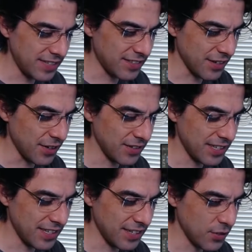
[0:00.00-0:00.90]
So
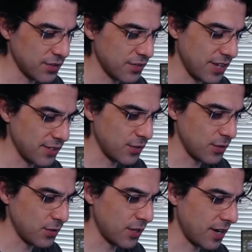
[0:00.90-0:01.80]
he, he goes to find a
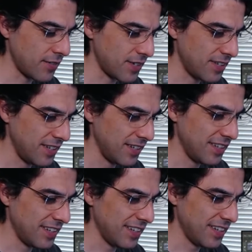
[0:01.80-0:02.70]
screwdriver
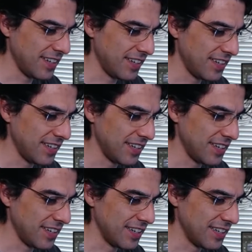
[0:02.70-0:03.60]
uh,
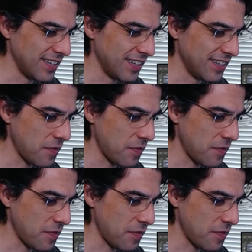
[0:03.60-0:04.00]
and uh,